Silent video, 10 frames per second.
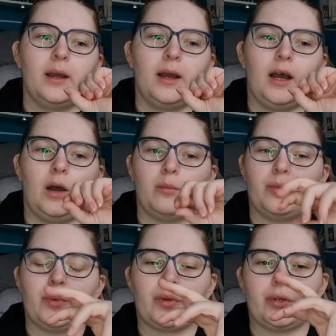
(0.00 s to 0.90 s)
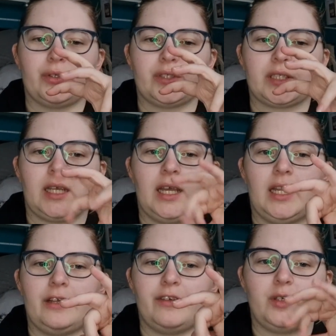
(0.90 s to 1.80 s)
Because
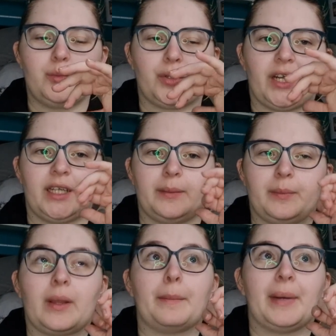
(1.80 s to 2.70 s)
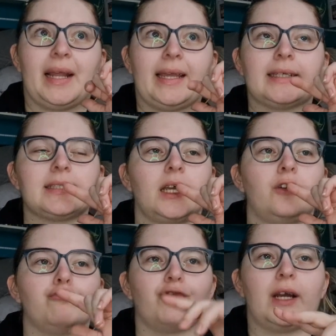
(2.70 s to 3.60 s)
Olivia Blake's
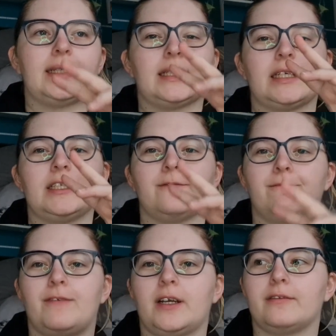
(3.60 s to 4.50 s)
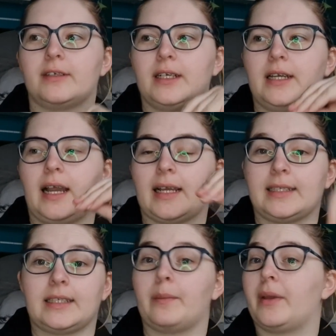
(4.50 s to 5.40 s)
writing is very
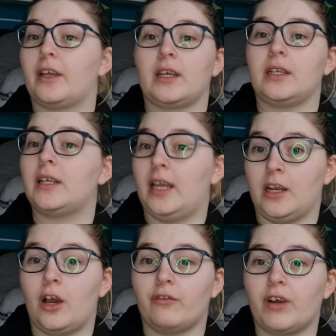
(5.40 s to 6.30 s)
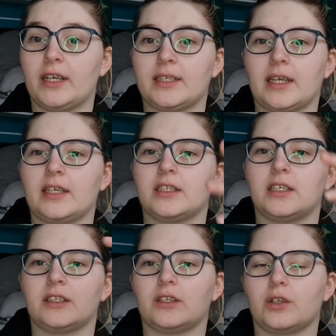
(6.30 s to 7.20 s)
academic in her writing. It
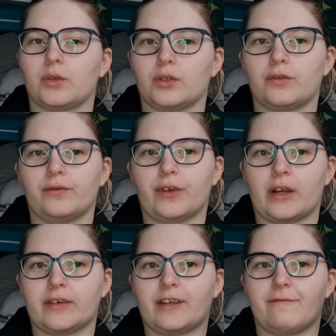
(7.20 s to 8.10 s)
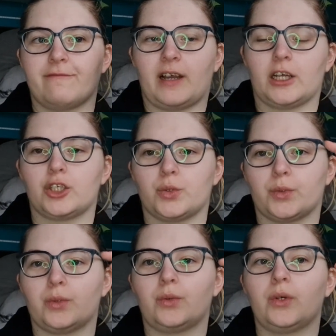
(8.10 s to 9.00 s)
is very
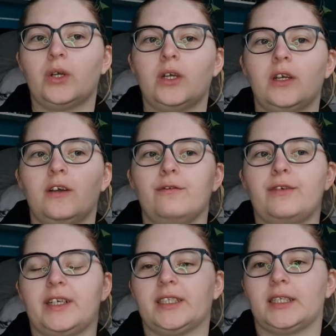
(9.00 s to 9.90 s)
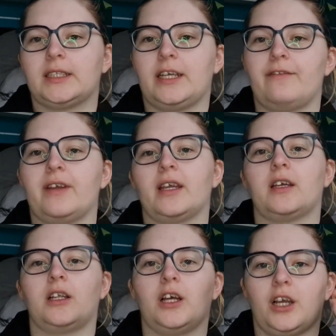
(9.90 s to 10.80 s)
factual, very scientific.
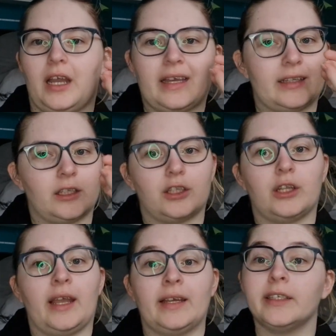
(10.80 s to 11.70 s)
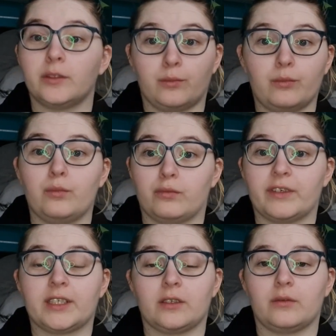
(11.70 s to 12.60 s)
Like, it is
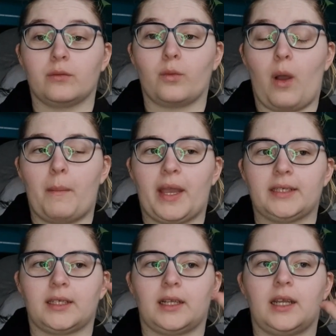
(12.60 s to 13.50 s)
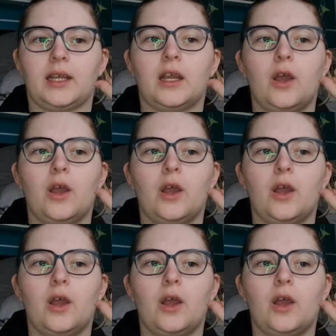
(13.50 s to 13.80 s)
written amazingly.